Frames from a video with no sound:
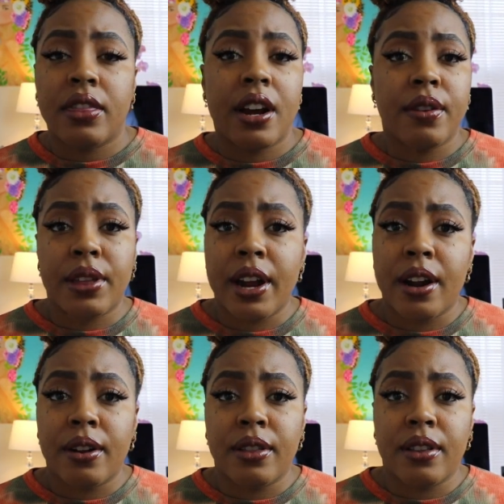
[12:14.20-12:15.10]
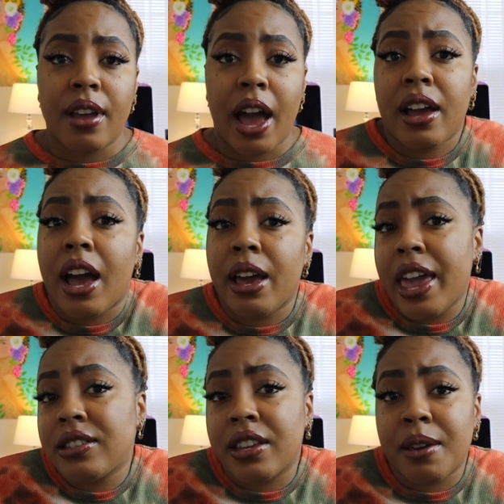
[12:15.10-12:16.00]
They're there. I
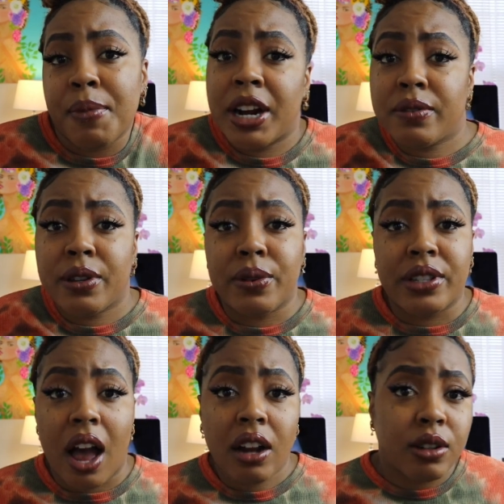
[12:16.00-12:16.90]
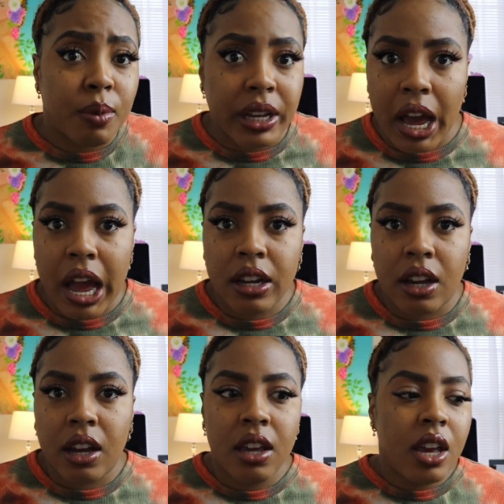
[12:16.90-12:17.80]
hate to compare them to a doctor, but
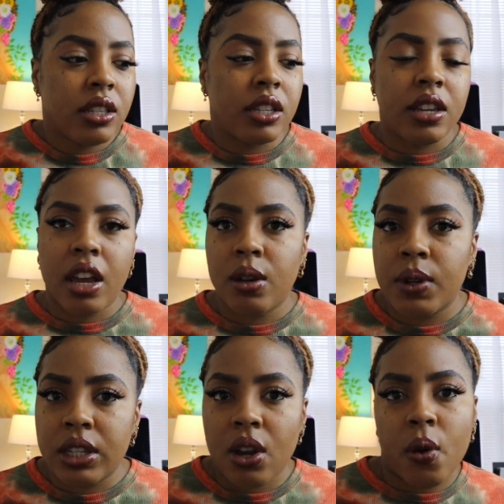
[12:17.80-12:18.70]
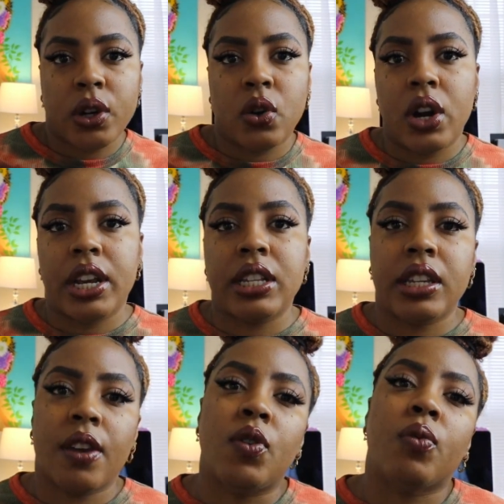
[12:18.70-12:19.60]
kinda, to tell you what's going on and to
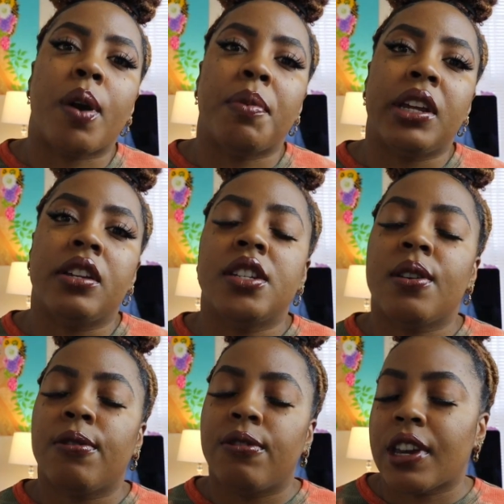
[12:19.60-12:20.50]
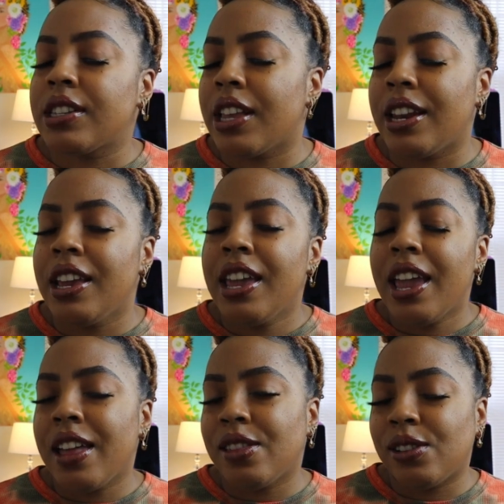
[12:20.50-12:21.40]
give you remedy to fix it
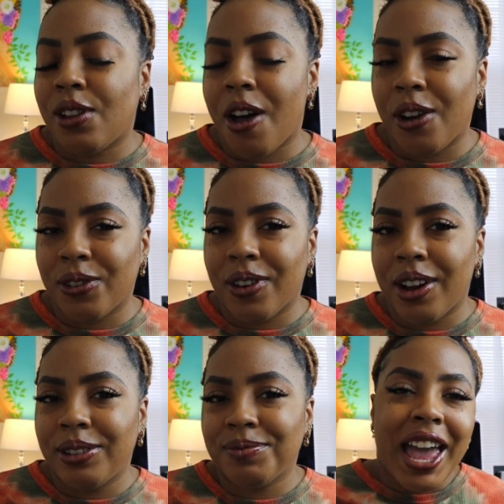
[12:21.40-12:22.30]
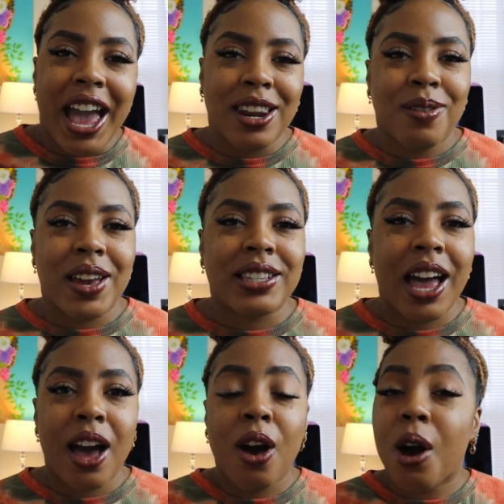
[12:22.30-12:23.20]
in the long run. Anyways,
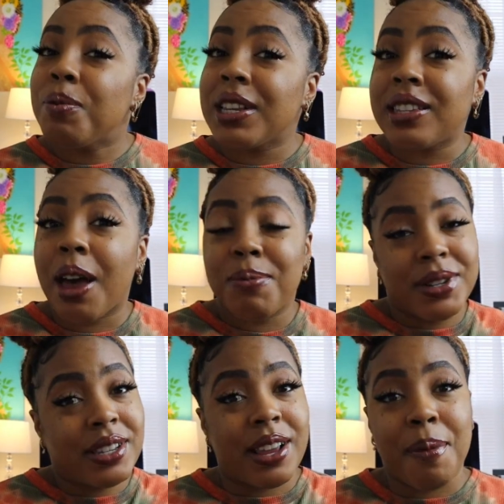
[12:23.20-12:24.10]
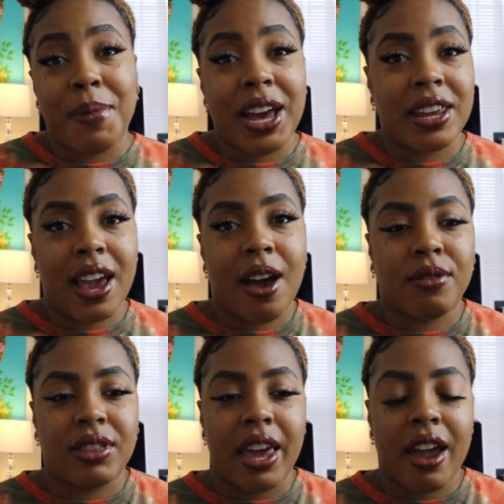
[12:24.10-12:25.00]
I hope this helped somebody
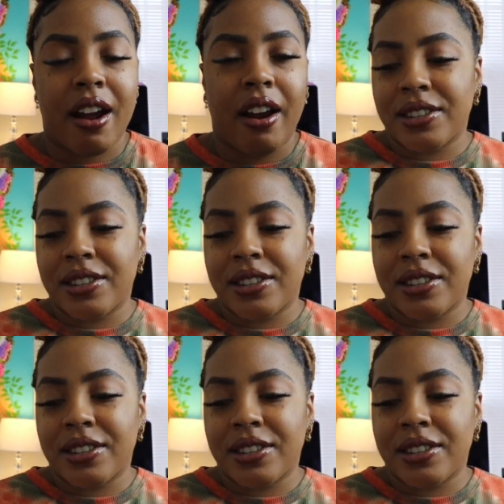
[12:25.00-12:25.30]
out there.